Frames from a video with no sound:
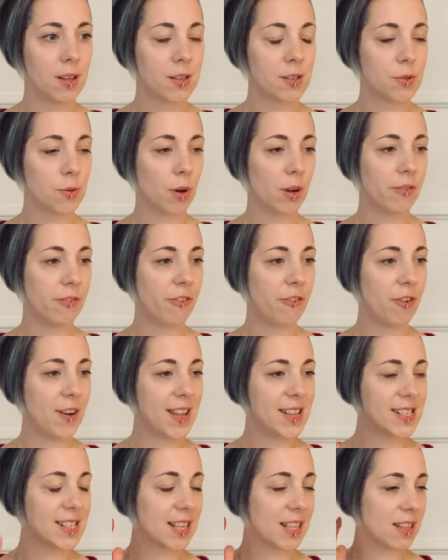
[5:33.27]
So
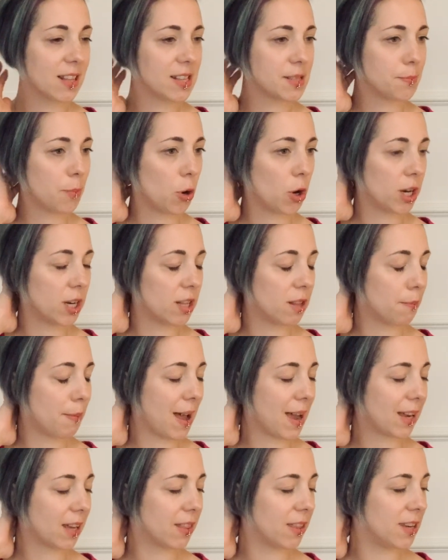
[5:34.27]
unfreezing this point at the
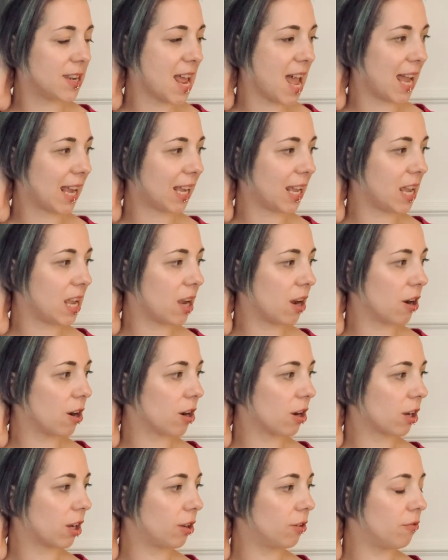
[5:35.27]
back of the neck
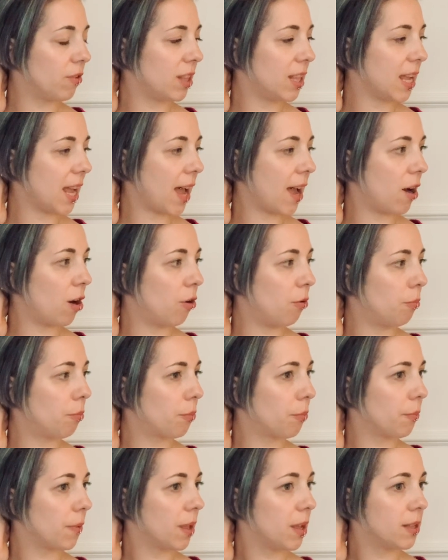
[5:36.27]
here can really help
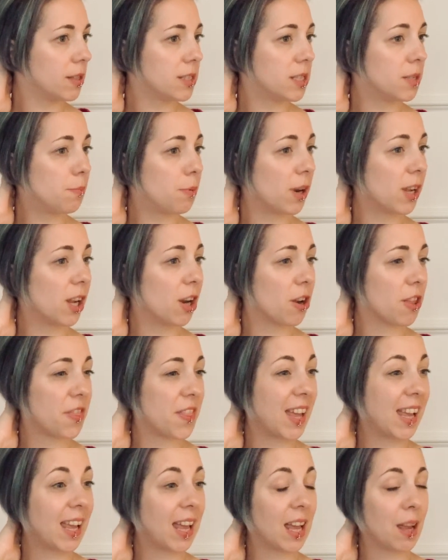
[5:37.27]
to bring your
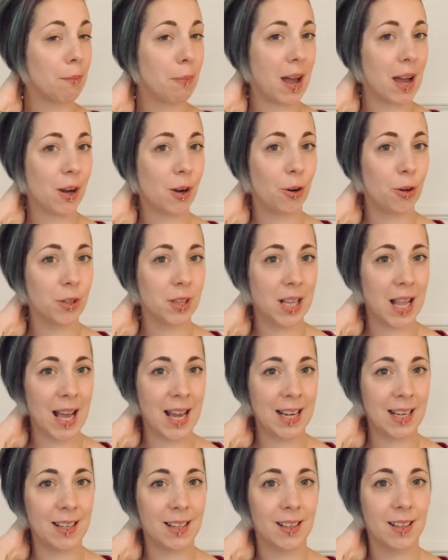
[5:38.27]
thinking back
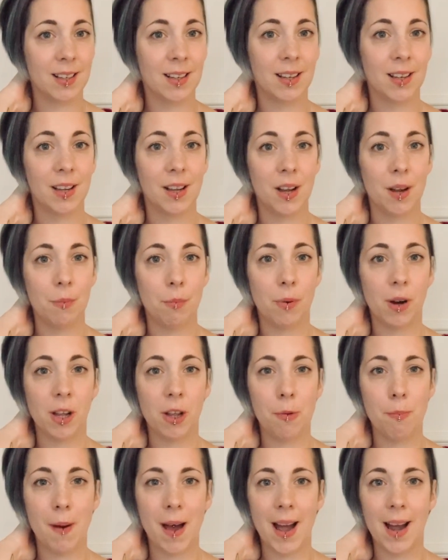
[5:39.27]
online, bring
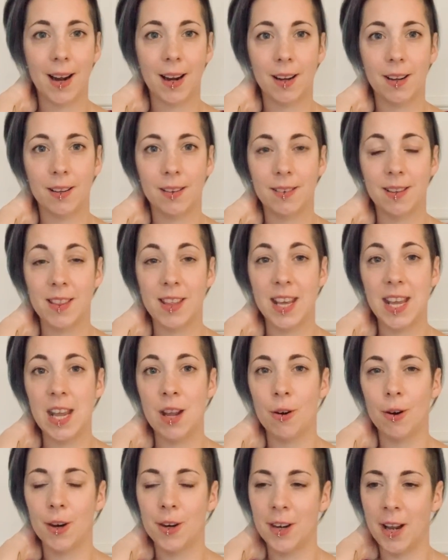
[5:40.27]
you back to the
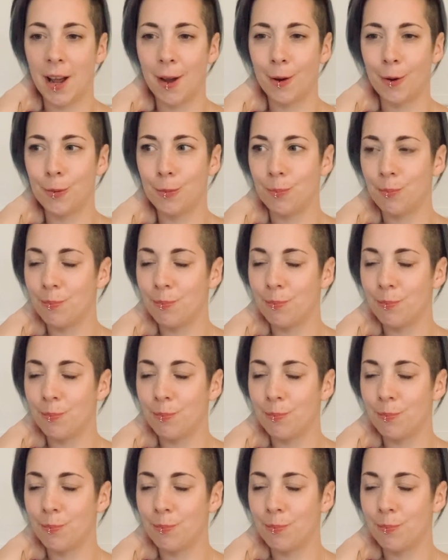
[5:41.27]
here and now.